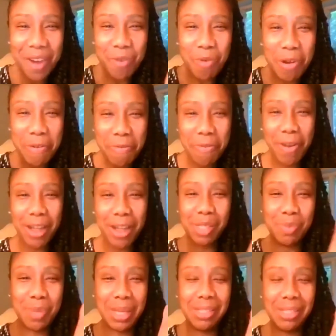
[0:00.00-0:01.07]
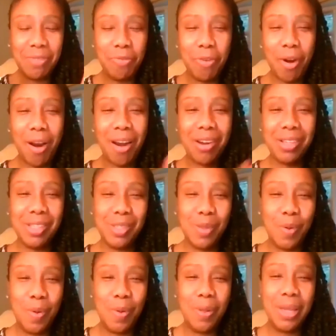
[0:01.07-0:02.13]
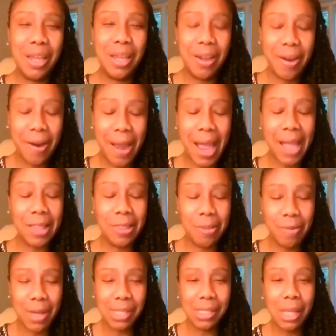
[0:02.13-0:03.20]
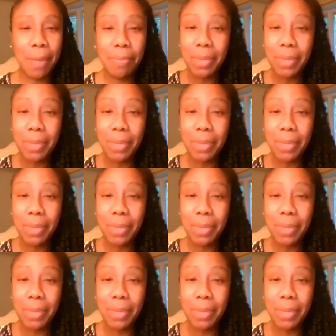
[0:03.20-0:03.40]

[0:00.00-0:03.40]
refreshment for our soul here at the rest stop.